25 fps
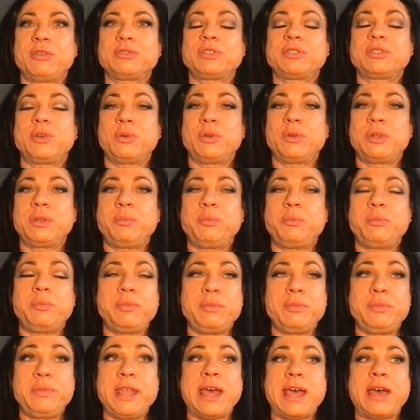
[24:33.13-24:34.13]
so
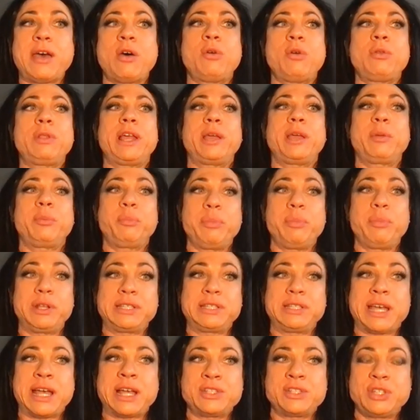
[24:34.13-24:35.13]
now, like,
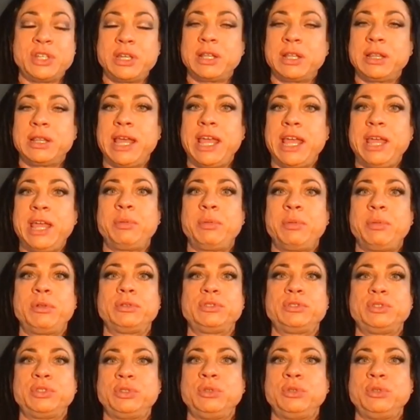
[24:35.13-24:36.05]
attaching a label